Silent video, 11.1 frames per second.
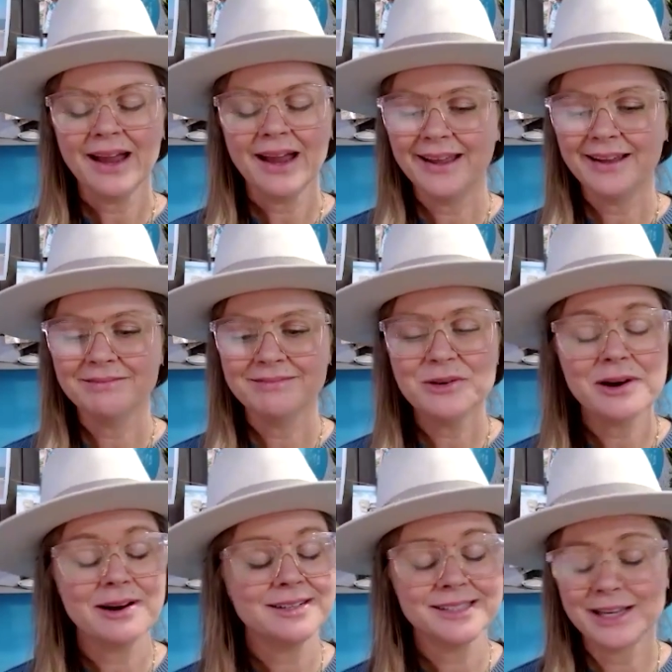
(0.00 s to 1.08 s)
Heidi, you
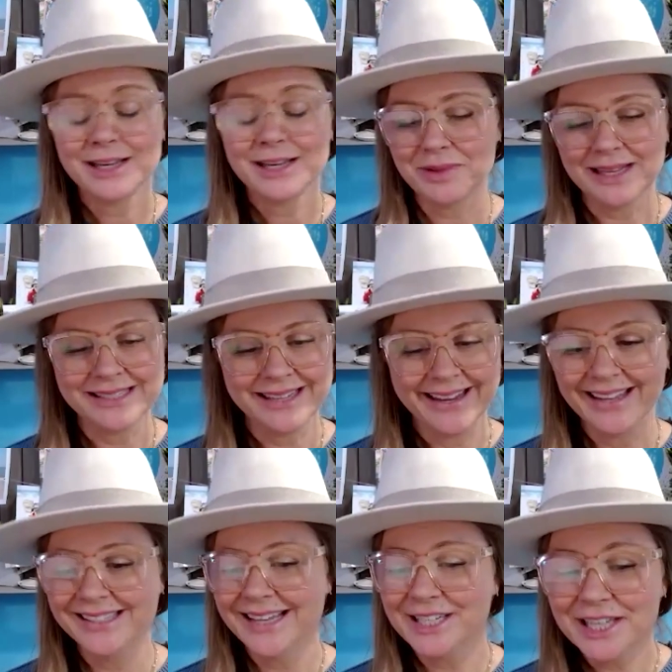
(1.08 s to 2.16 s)
are such a
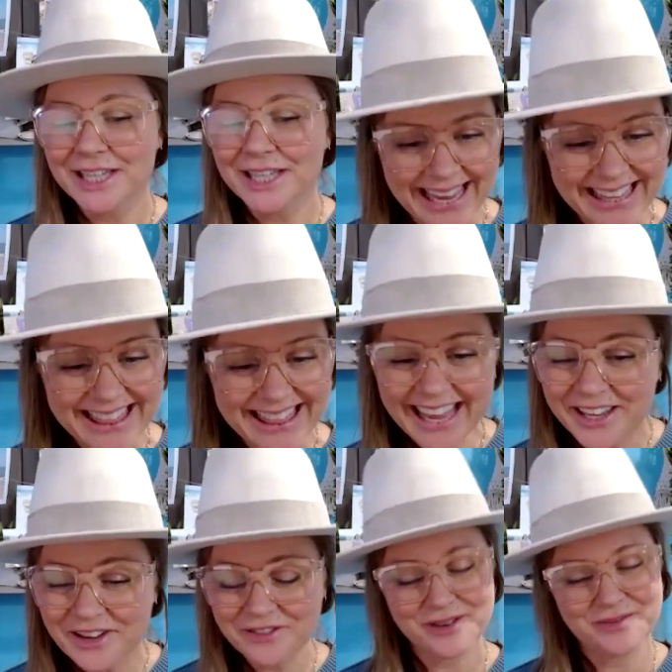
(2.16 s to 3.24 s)
blessing and such a light.
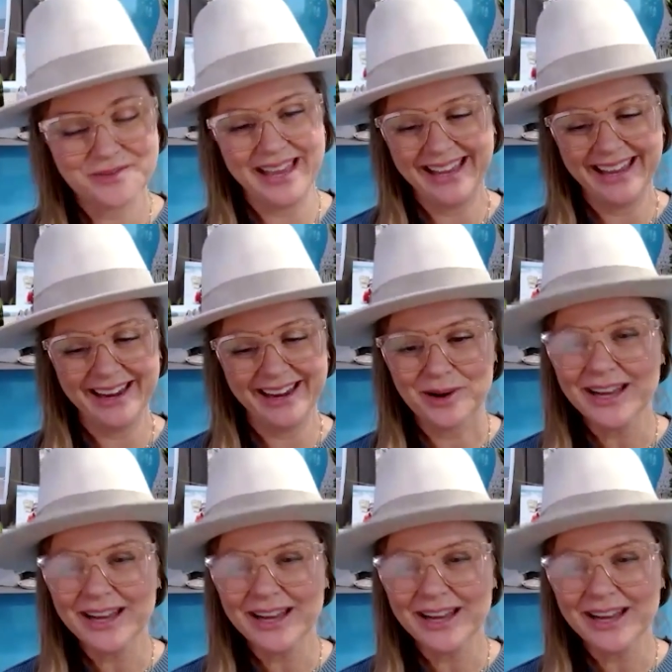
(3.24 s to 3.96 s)
Thank you for being here.